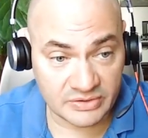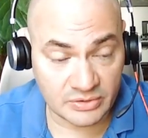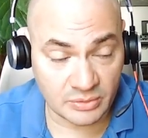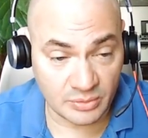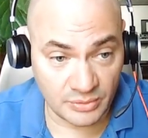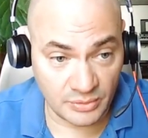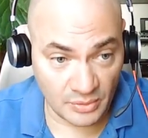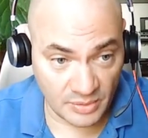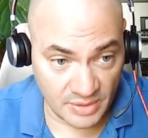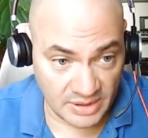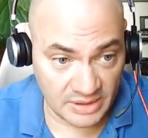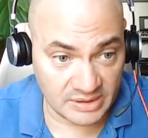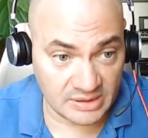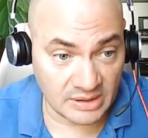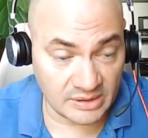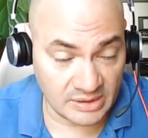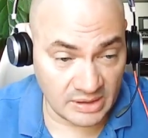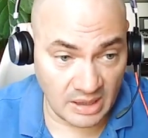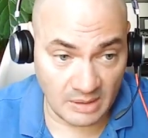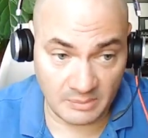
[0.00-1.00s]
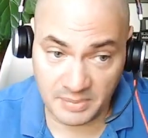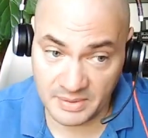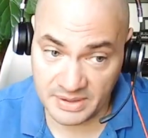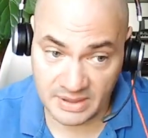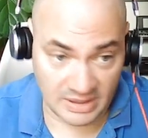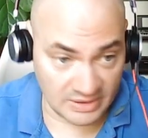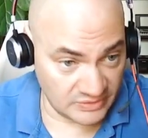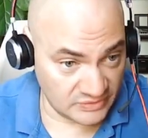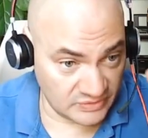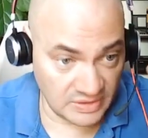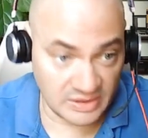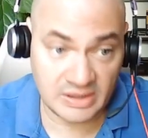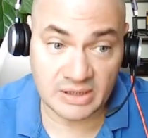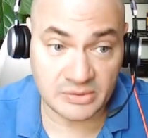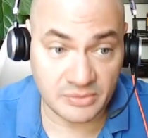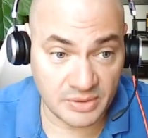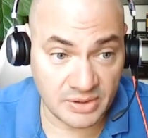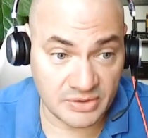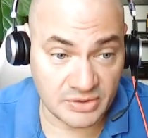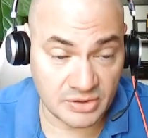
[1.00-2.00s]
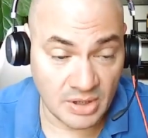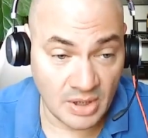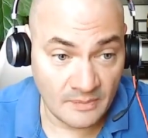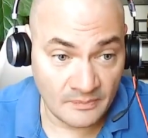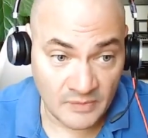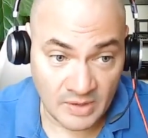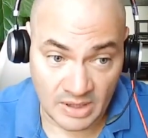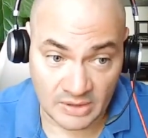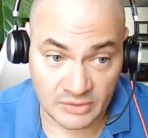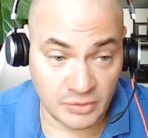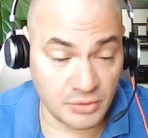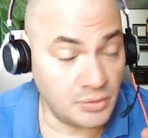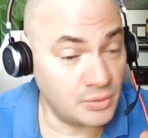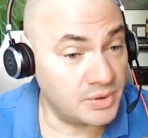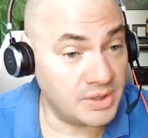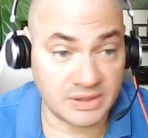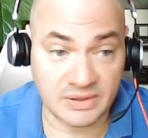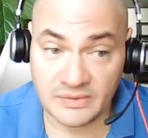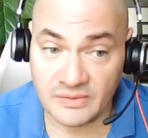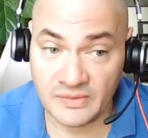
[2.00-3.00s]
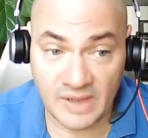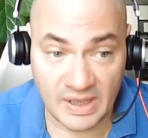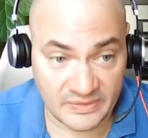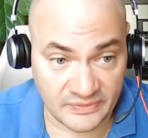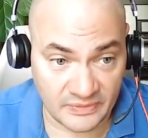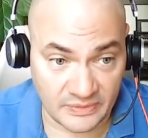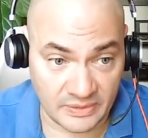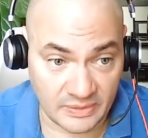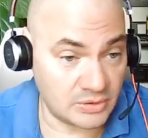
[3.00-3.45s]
to your credit card company and they get rich and you get nothing.